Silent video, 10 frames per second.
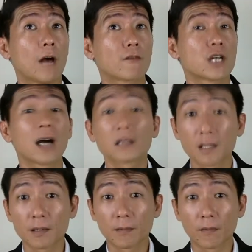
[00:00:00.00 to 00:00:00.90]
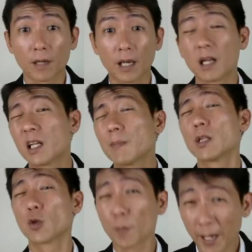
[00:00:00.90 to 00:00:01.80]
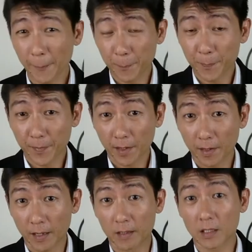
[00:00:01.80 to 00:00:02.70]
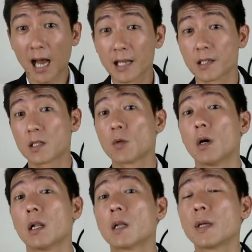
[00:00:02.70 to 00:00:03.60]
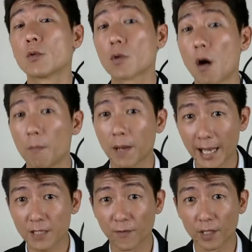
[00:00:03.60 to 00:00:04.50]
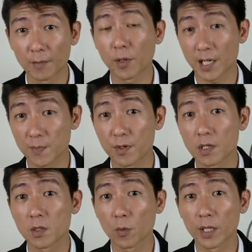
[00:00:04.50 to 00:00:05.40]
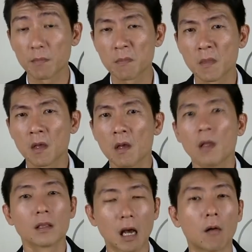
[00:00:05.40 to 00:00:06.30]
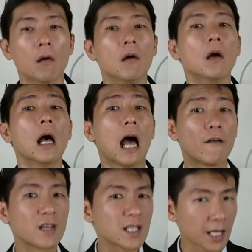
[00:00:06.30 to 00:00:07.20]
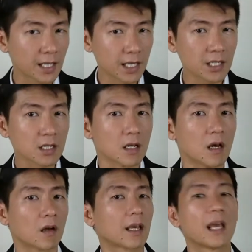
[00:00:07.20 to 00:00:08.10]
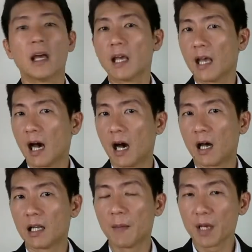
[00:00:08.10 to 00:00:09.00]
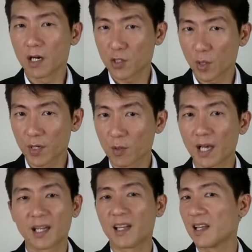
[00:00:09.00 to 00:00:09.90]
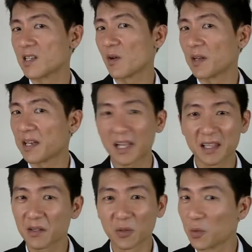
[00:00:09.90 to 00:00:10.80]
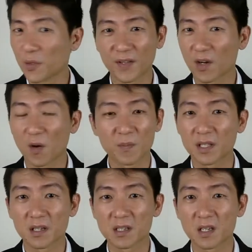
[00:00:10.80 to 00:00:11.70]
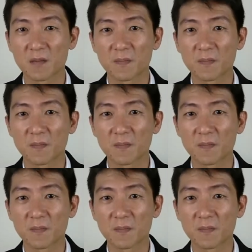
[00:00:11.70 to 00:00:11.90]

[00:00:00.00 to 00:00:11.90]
chunked it, okay, a little bit too big. The task is still a little bit too complex for them to experience the win. Now, having said this, let me assure you that it's got nothing to do with their competency.